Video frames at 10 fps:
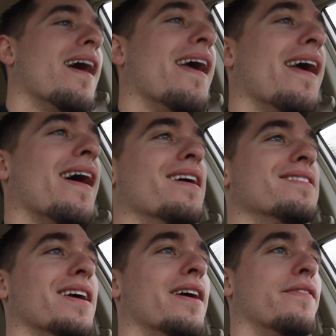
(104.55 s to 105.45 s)

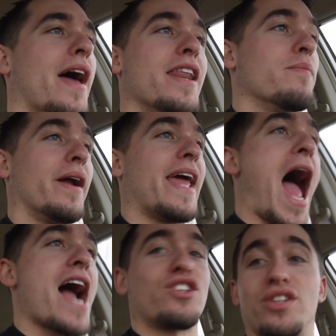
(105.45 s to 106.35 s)
And if anybody
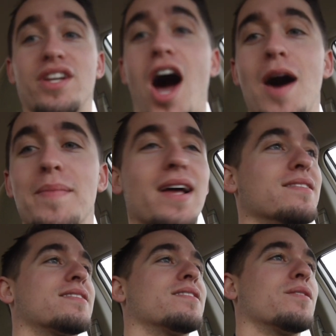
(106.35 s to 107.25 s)
actually
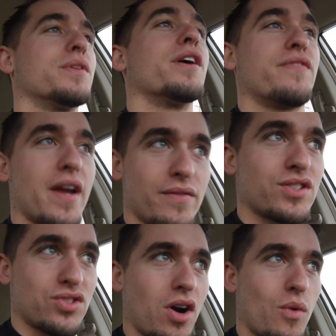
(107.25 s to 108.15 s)
comments their favorite
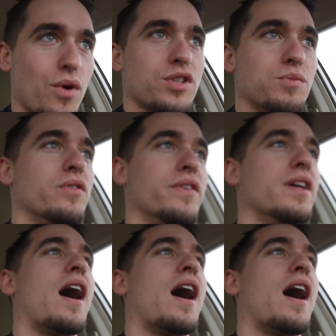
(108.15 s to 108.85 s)
Star Wars movie,